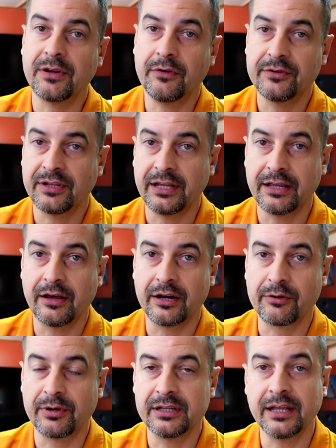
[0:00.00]
or until I got a
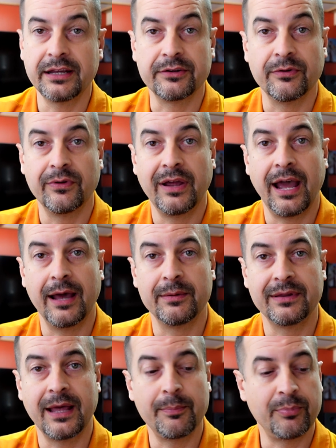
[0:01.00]
green light. At
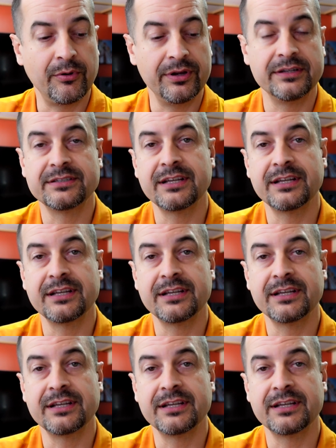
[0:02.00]
that point in